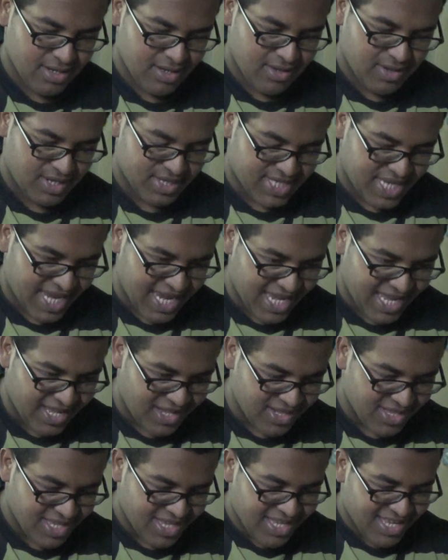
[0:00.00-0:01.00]
What the
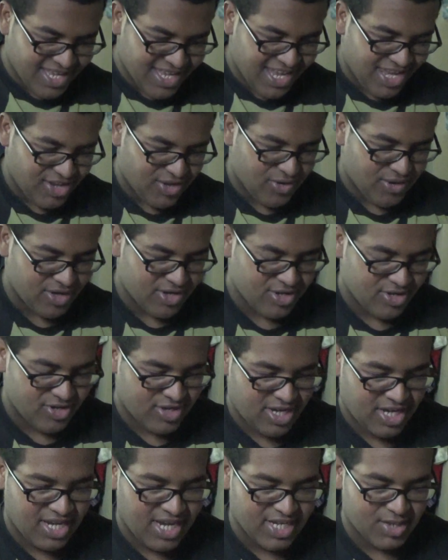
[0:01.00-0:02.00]
hell? And you
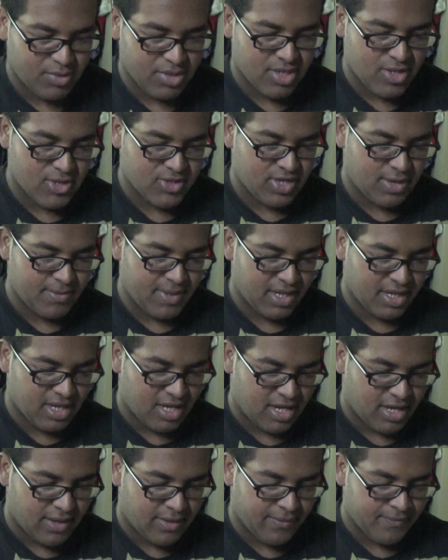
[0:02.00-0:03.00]
guys want to know something?
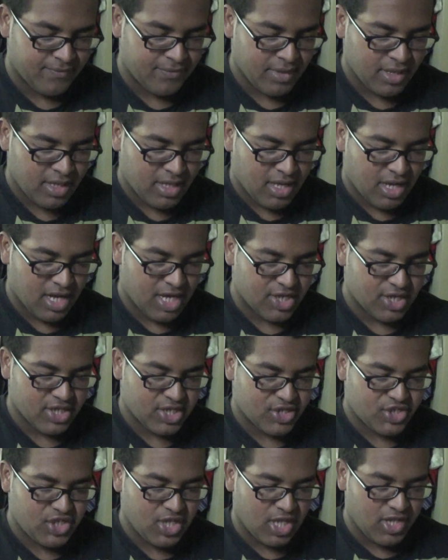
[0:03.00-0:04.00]

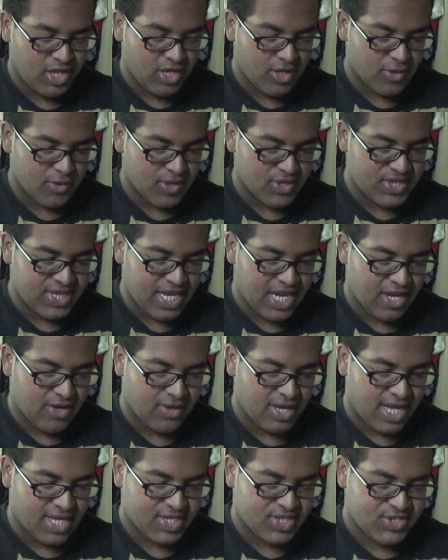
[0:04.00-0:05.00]
Shirley is now
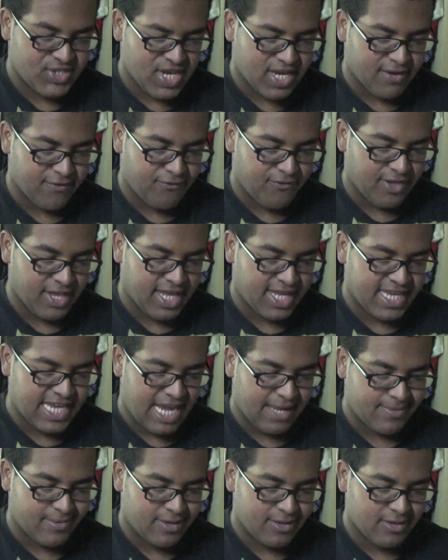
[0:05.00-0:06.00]
as Second Fleet
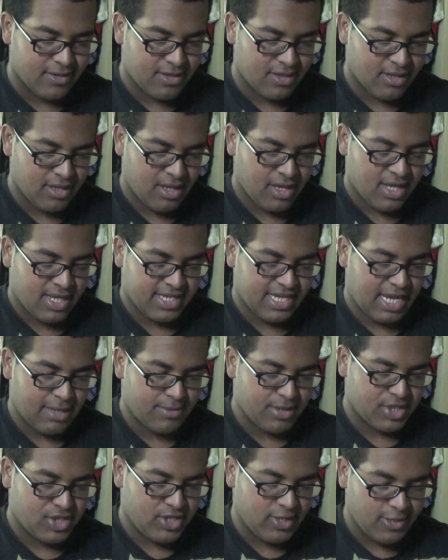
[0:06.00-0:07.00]
Captain
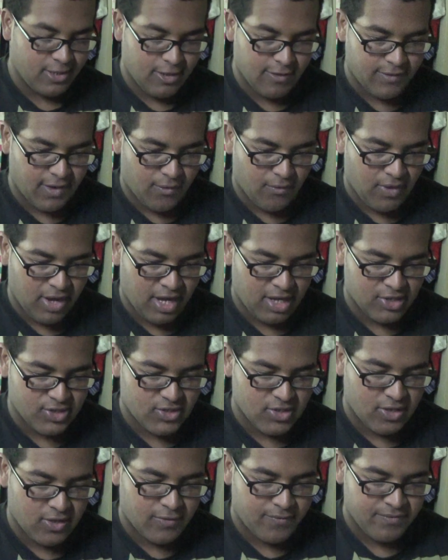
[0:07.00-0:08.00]
Shirley of the Rain.
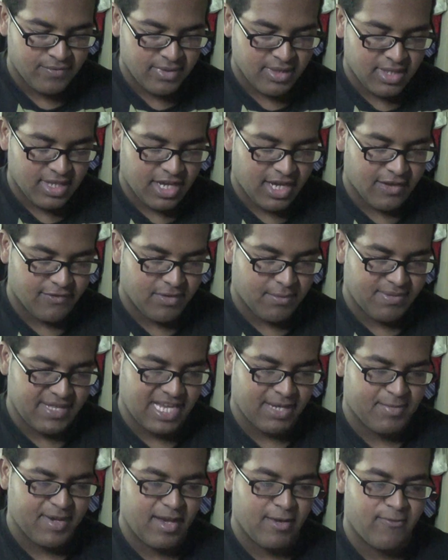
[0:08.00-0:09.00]
So if the
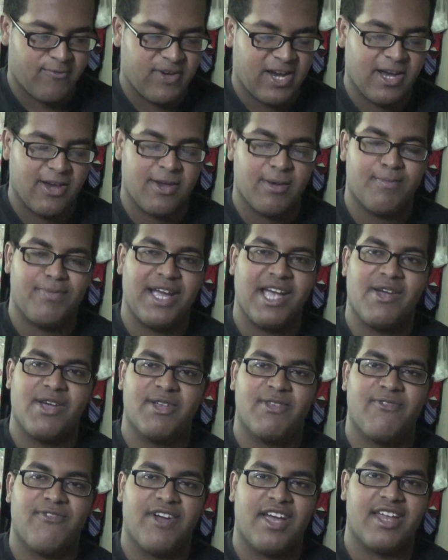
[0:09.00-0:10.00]
Blackbeard
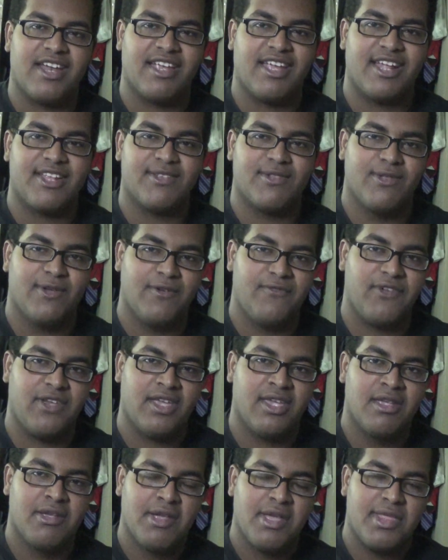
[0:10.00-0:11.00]
pirates fight against
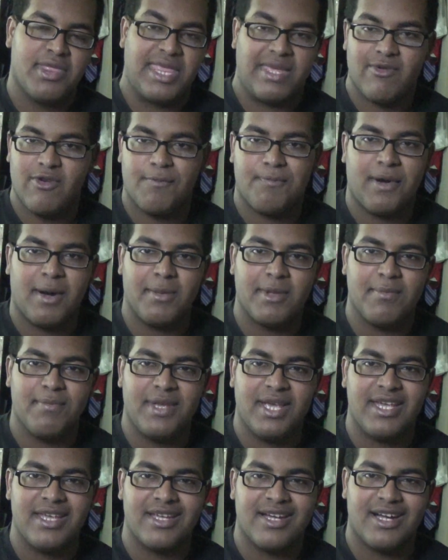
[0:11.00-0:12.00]
Luffy, then it will
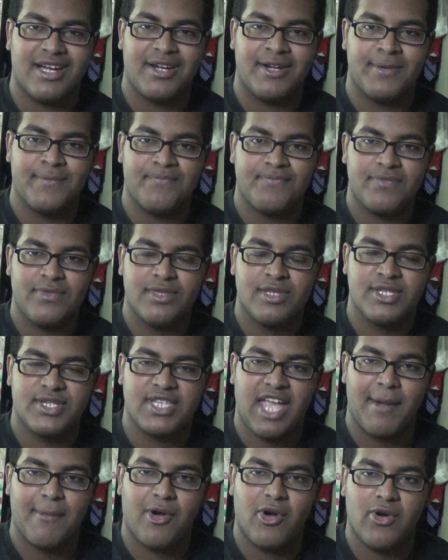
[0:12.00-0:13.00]
probably be
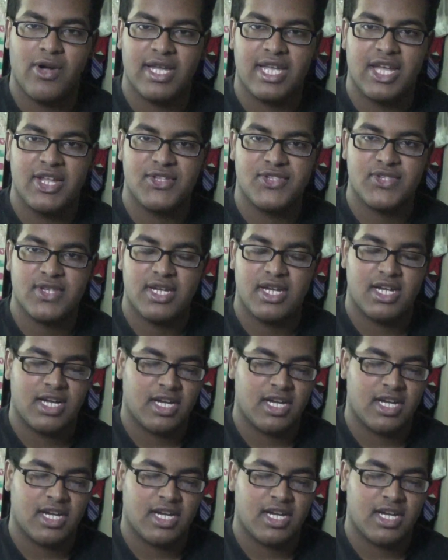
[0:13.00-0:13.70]
Sabo against